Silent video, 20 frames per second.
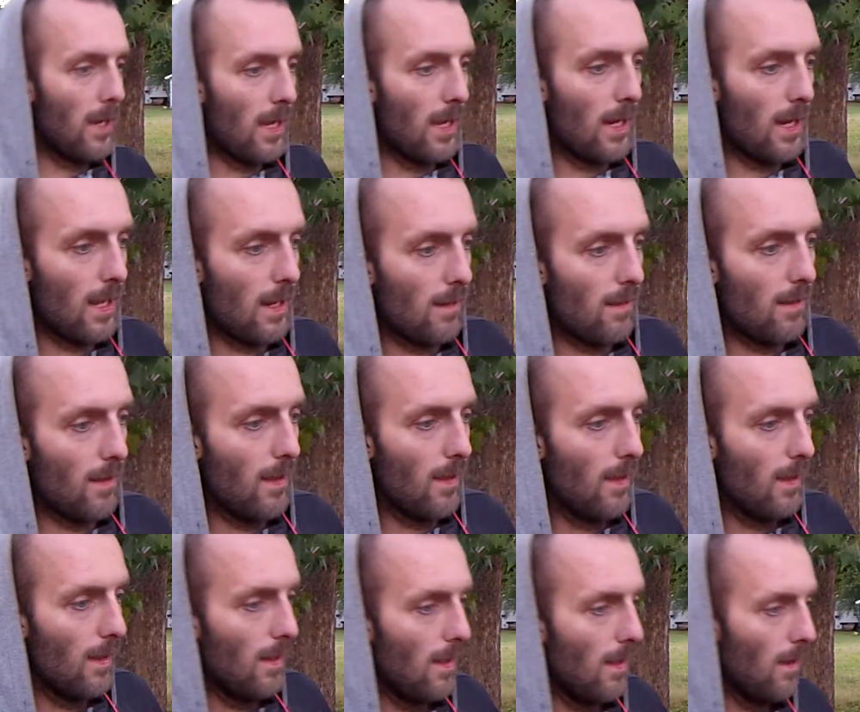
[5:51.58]
in it
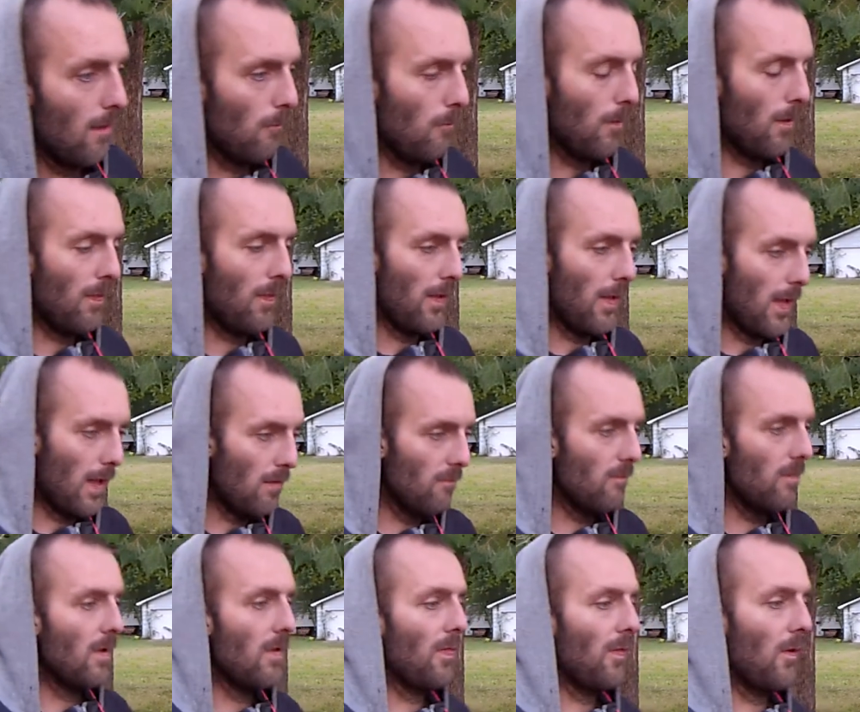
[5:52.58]
with the
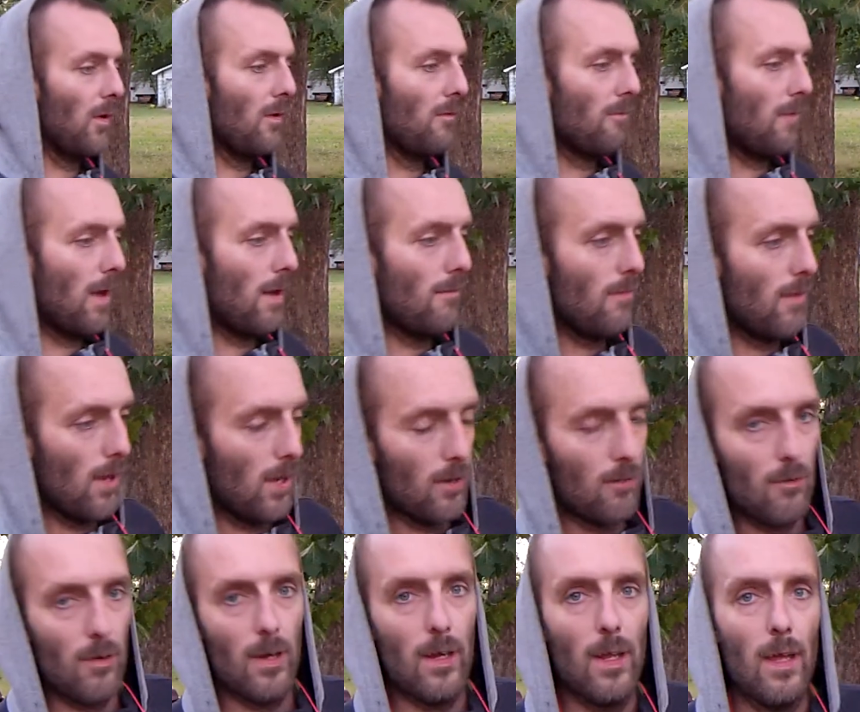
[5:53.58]

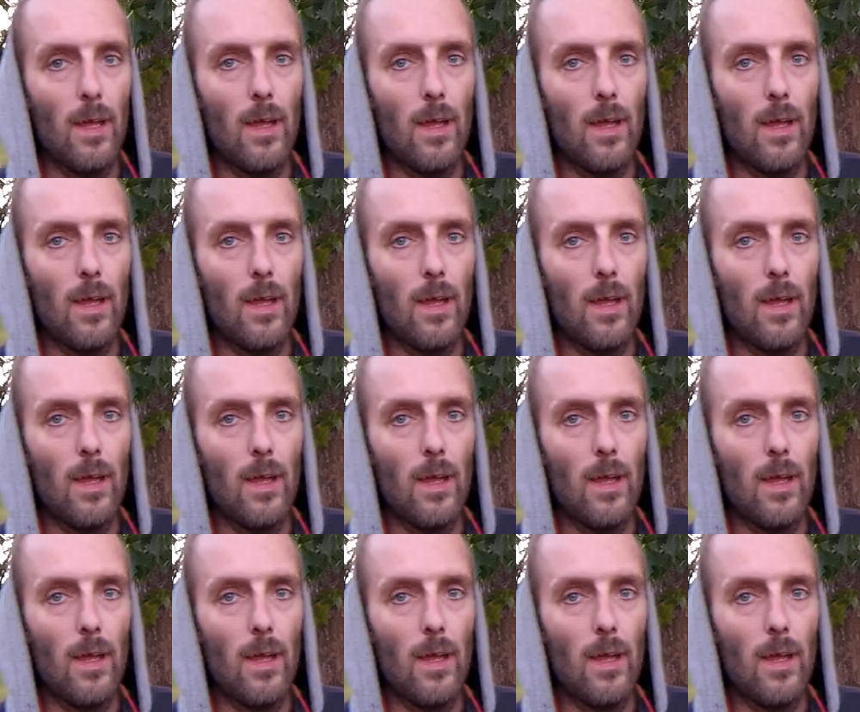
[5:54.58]
NV3500.